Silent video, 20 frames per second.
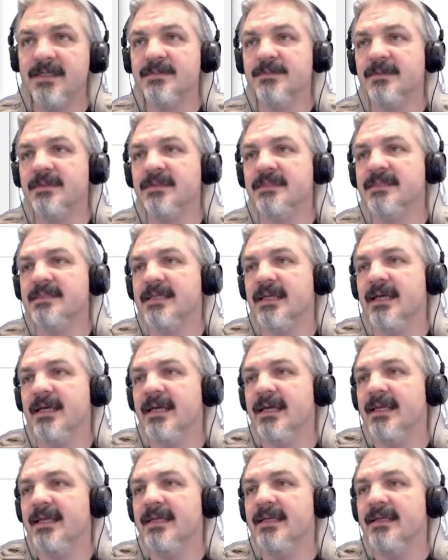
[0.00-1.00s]
was
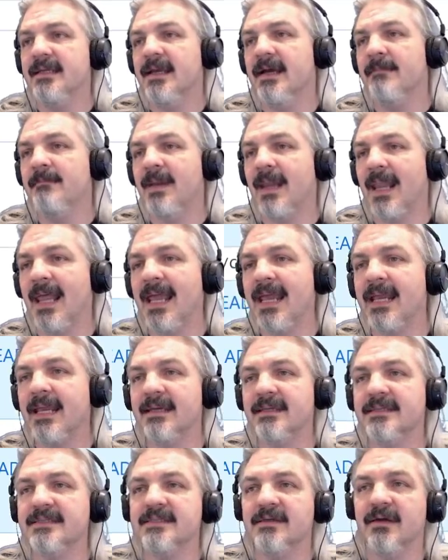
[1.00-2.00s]
a
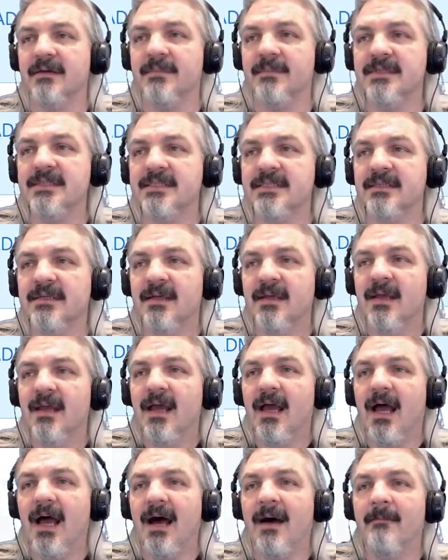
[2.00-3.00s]
blank assignment.
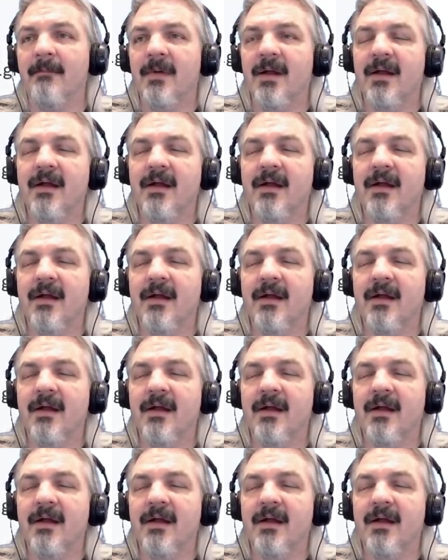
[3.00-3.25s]
The